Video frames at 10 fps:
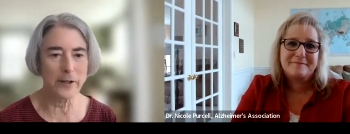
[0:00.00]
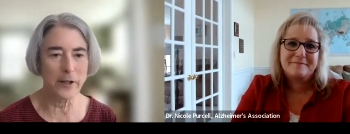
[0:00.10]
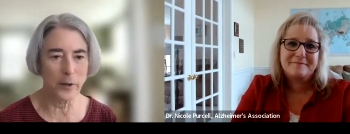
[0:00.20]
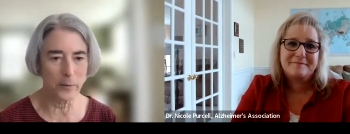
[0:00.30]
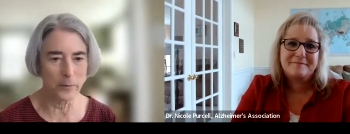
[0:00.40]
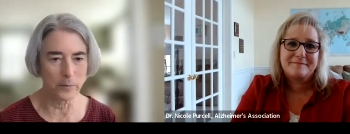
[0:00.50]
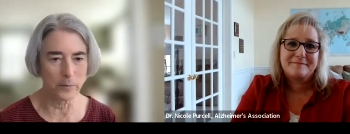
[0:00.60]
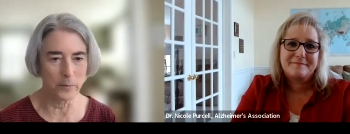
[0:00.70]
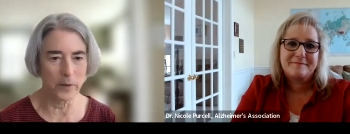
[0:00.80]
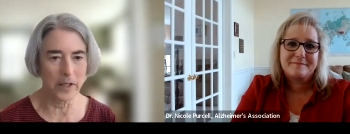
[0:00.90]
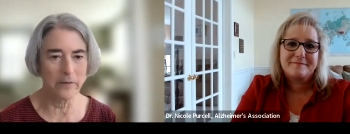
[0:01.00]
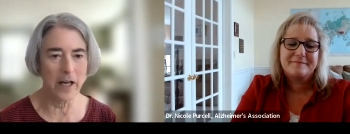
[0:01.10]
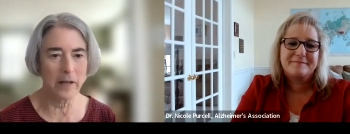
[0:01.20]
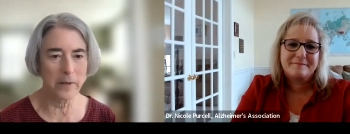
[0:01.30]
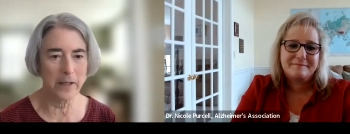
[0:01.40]
Speaker 1: no. We have
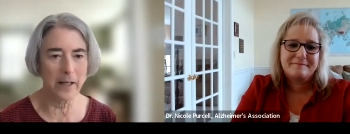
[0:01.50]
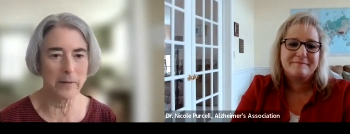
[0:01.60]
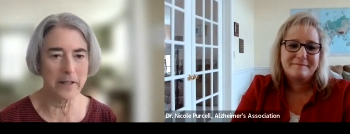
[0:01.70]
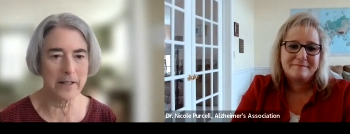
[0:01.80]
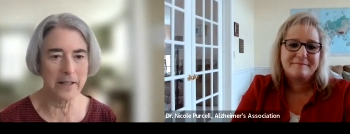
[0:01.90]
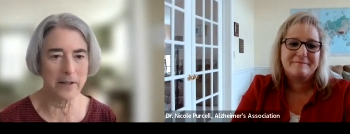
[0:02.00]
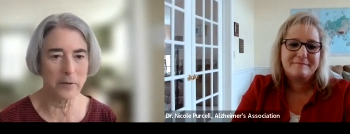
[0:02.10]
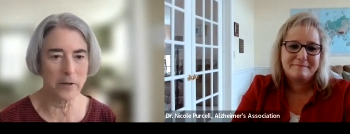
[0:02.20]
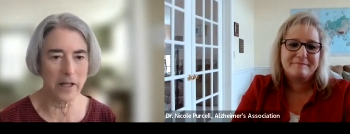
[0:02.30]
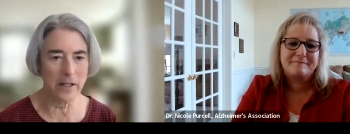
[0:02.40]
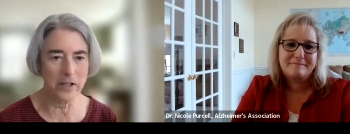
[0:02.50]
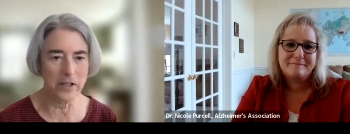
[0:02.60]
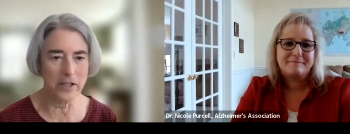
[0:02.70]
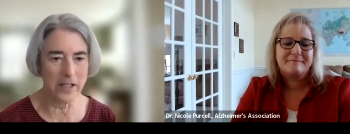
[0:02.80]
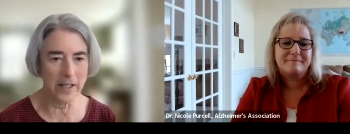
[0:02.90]
not been able to see a
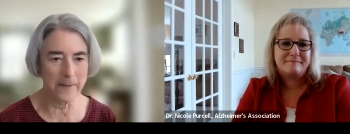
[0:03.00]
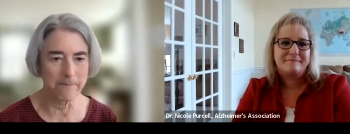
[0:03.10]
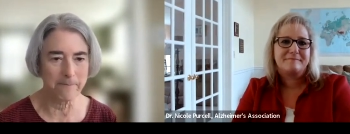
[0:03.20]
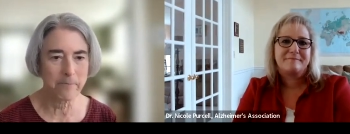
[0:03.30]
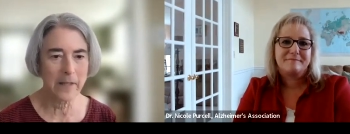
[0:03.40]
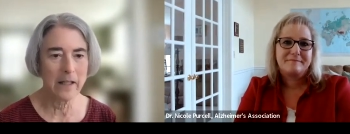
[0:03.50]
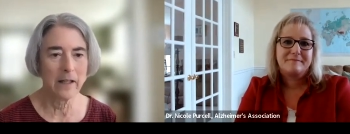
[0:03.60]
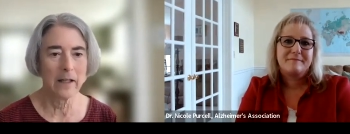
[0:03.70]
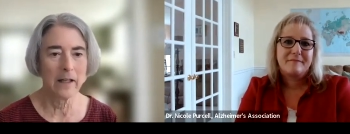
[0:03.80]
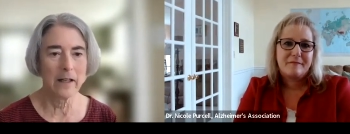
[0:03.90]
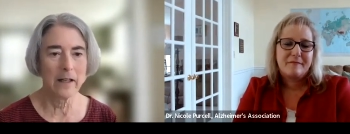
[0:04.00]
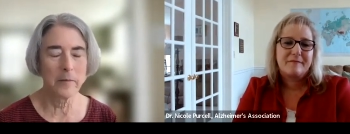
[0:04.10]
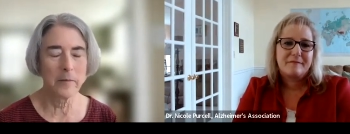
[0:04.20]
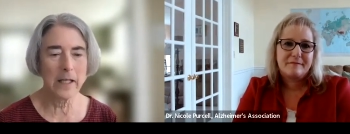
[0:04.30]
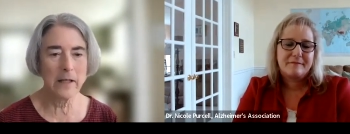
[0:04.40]
neurologist yet.
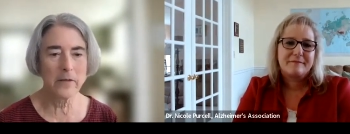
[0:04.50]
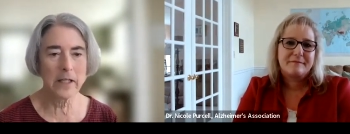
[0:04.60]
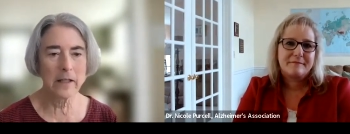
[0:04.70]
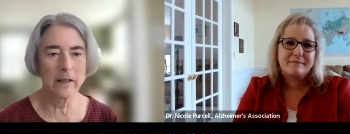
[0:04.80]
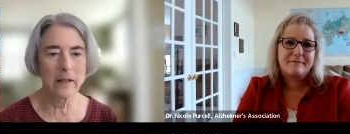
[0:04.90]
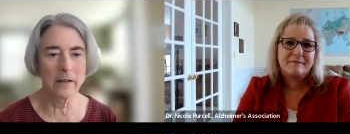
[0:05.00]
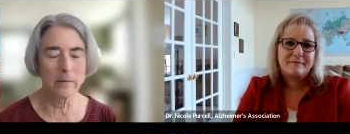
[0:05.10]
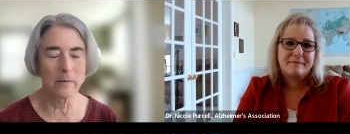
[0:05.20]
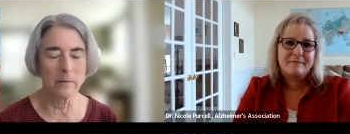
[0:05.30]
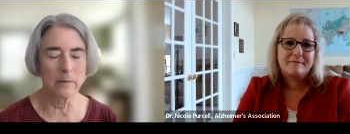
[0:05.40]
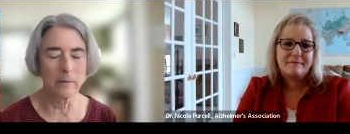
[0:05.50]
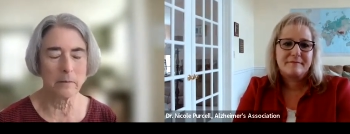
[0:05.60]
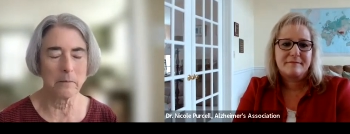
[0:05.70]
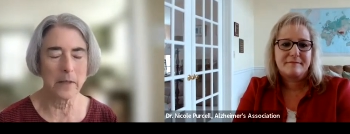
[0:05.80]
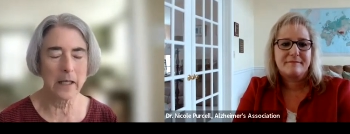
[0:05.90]
Even in the
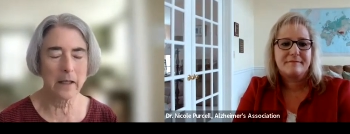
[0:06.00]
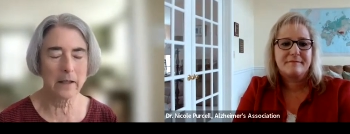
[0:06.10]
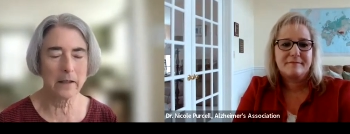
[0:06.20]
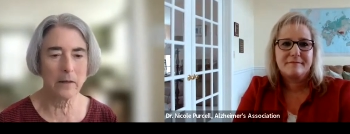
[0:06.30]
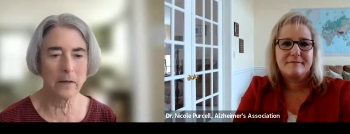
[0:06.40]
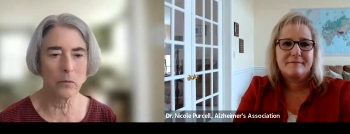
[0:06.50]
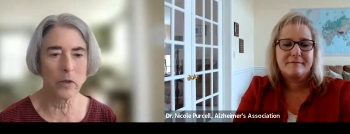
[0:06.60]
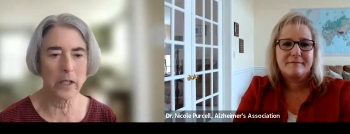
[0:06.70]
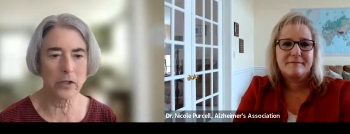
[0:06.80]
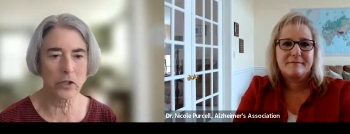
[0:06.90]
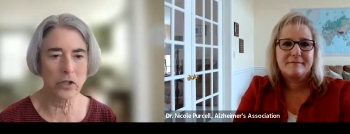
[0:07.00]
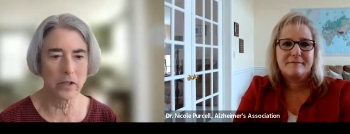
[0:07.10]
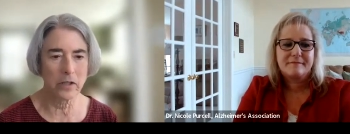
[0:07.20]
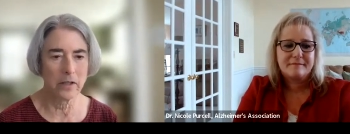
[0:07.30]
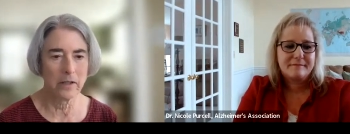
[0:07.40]
medically
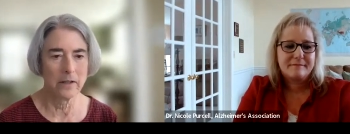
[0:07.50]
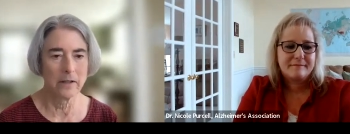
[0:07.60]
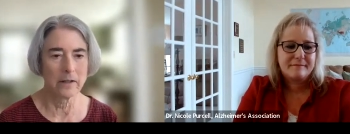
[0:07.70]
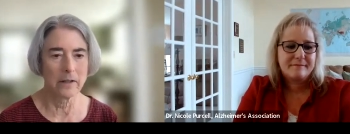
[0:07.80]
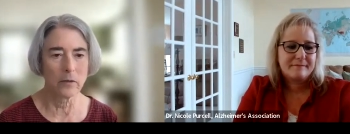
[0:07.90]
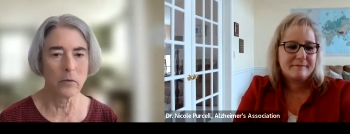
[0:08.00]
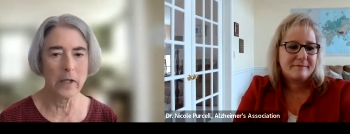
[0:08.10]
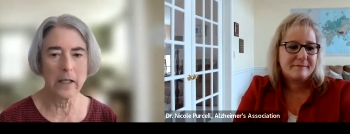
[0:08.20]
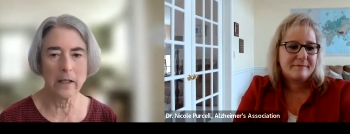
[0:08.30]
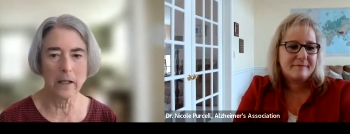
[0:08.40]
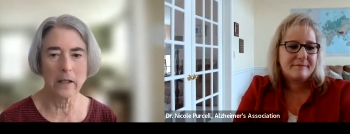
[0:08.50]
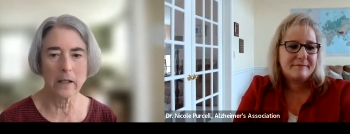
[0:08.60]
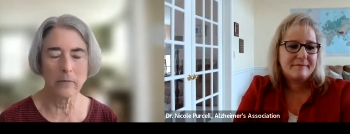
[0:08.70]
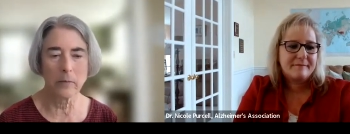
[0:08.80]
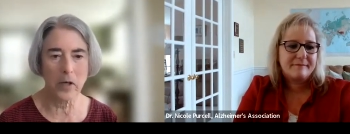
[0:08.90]
rich arena
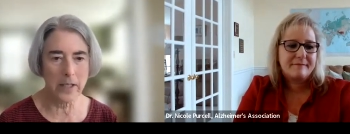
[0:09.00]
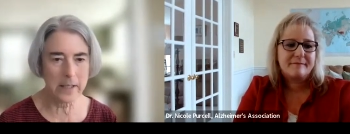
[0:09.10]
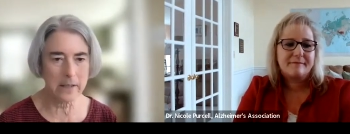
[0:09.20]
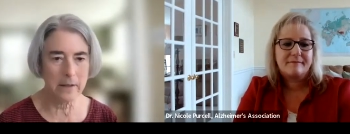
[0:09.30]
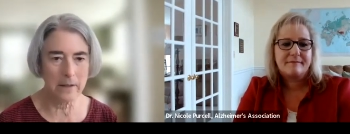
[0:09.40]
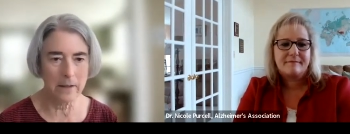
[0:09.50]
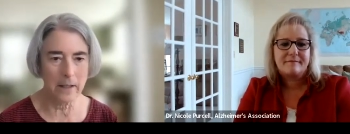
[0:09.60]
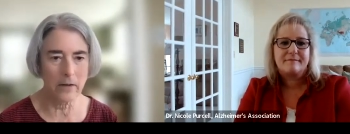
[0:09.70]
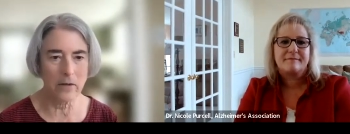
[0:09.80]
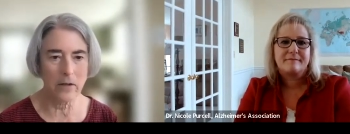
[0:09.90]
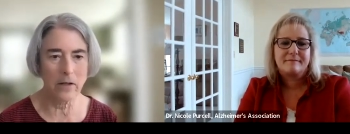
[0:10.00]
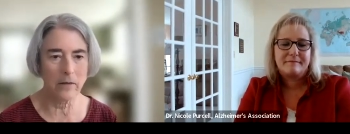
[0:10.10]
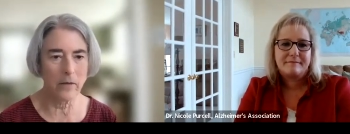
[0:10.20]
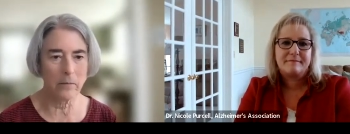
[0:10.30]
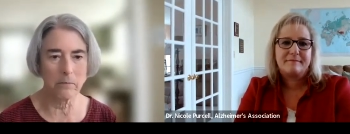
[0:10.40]
of Boston and all
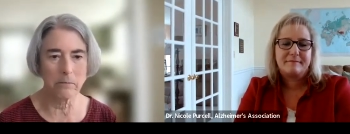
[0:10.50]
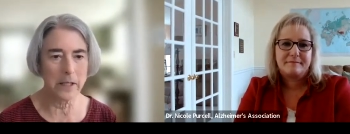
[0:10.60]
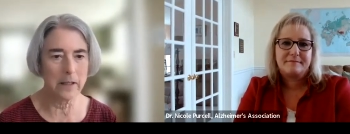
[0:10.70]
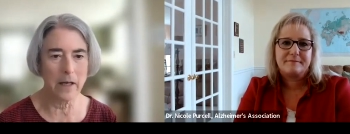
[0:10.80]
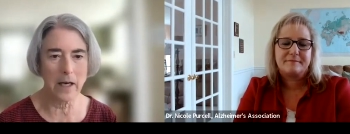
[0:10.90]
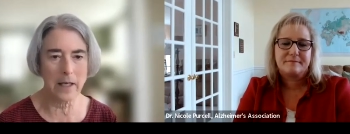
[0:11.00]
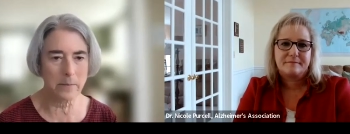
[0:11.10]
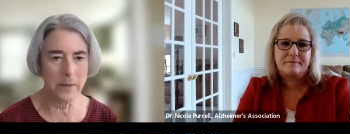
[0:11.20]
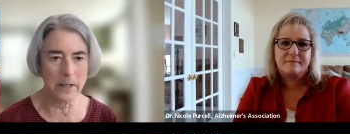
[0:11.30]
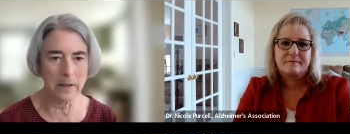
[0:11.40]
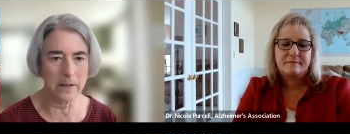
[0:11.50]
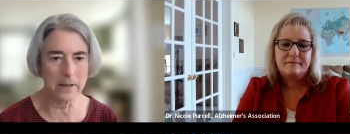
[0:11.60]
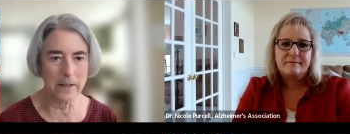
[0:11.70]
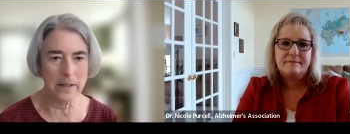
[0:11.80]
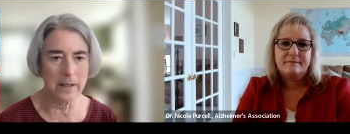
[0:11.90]
of the big hospitals
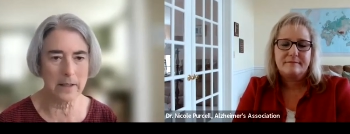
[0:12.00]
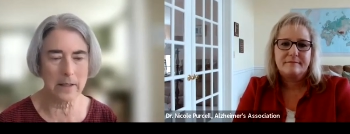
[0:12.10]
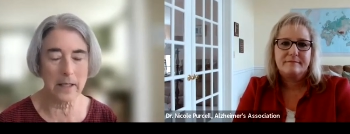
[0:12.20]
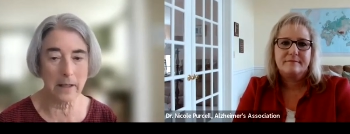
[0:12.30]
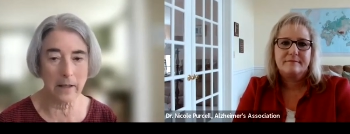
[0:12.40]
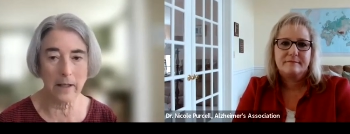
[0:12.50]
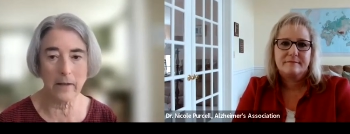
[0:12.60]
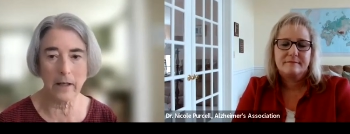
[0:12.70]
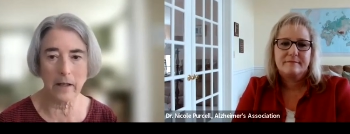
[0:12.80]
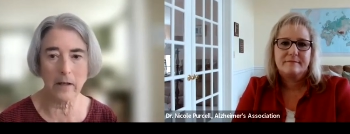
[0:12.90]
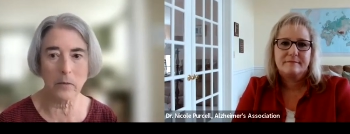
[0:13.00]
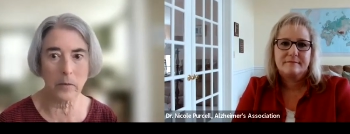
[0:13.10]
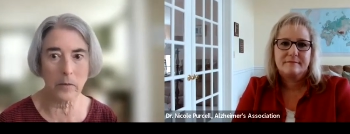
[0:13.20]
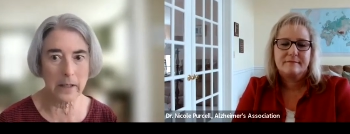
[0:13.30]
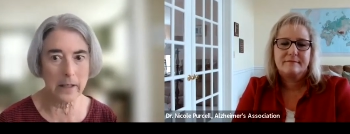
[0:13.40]
in this area, the area
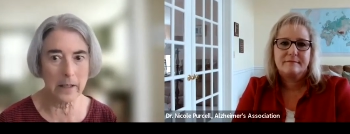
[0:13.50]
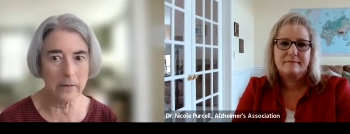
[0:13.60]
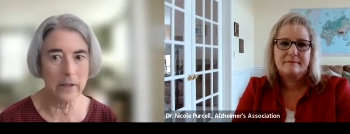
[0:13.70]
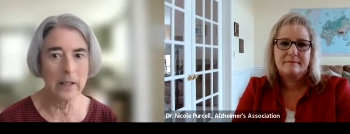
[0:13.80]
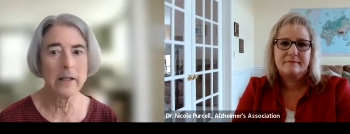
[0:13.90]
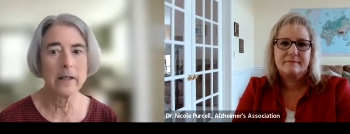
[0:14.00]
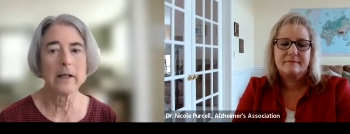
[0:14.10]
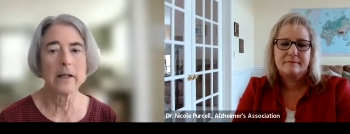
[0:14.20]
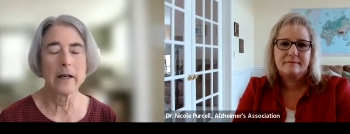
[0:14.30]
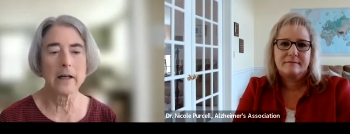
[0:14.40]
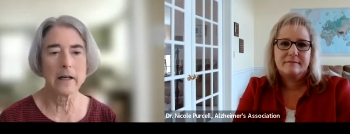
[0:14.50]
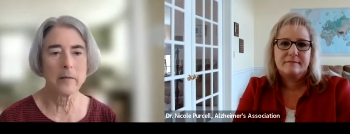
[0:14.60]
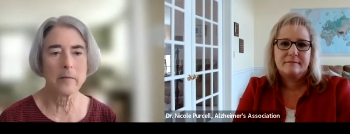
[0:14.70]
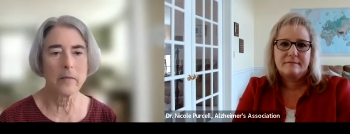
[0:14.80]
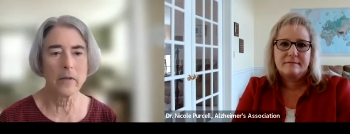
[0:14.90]
where we live,
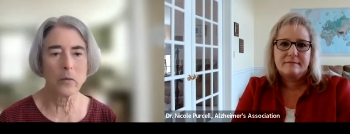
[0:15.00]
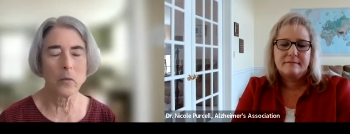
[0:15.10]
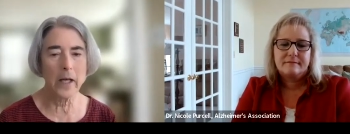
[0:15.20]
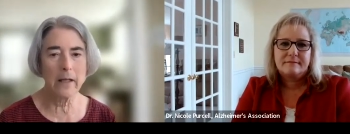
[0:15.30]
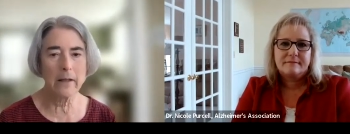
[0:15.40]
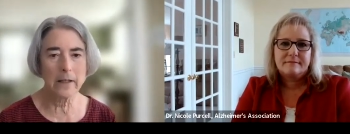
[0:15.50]
the wait